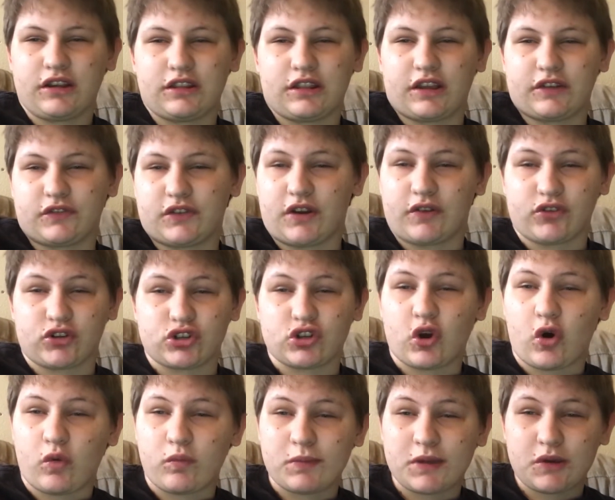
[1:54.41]
they've never
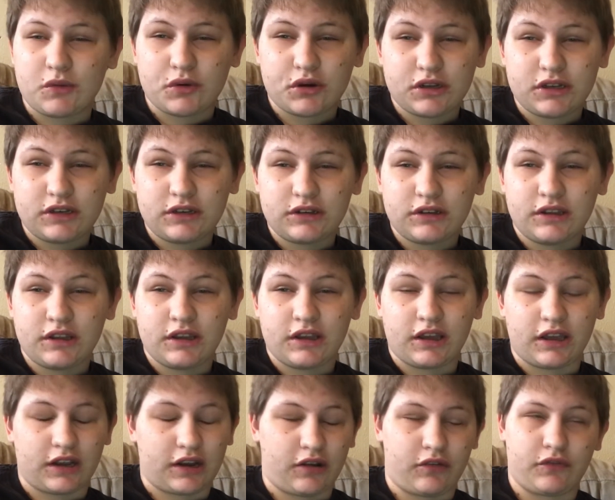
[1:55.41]
told me one,
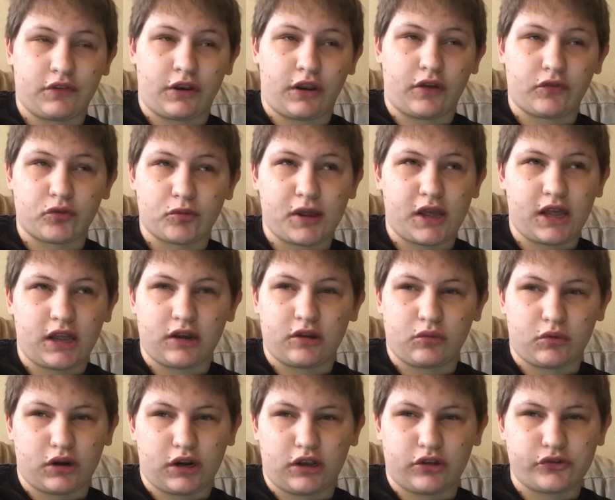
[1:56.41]
and I've never met
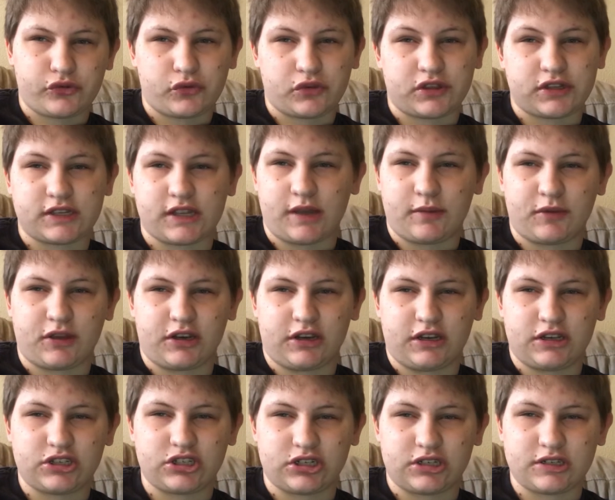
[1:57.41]
anyone else with the same
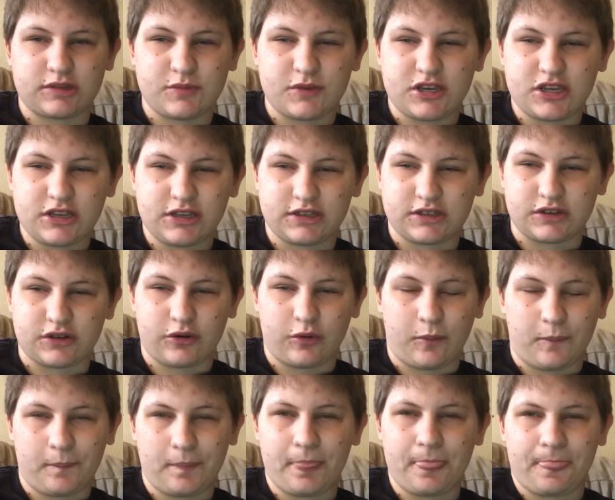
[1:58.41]
condition as me,
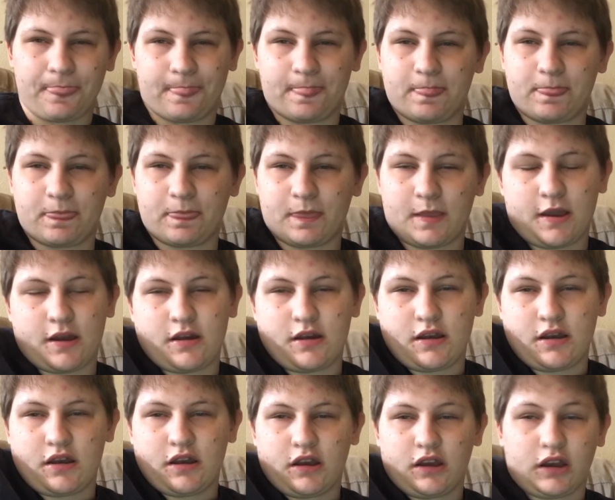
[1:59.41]
so
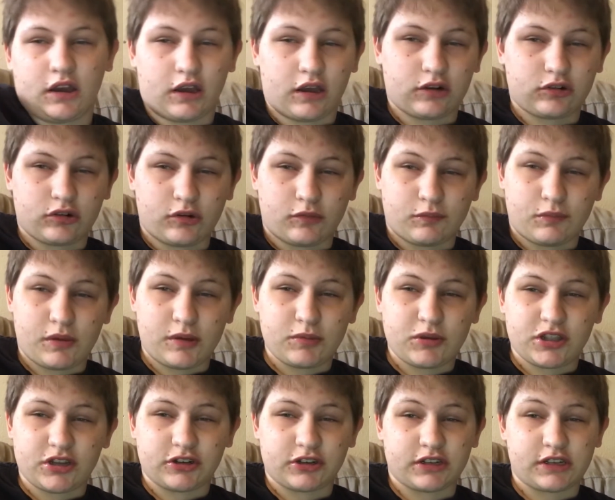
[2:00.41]
I don't know,
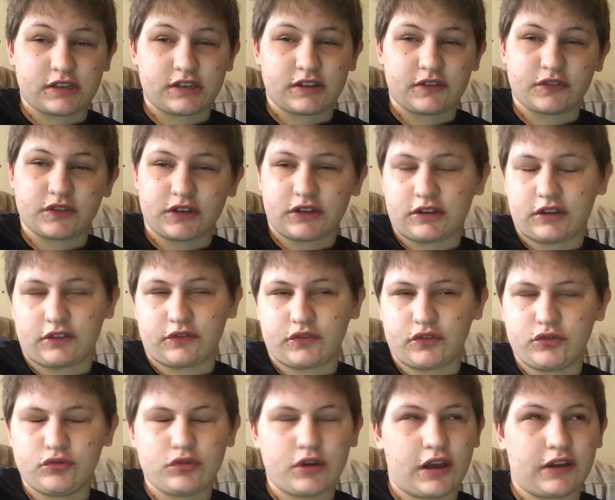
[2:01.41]
maybe there is. If
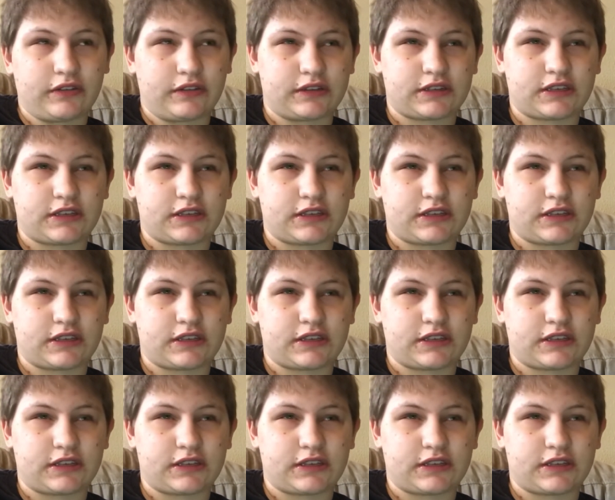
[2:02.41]
you have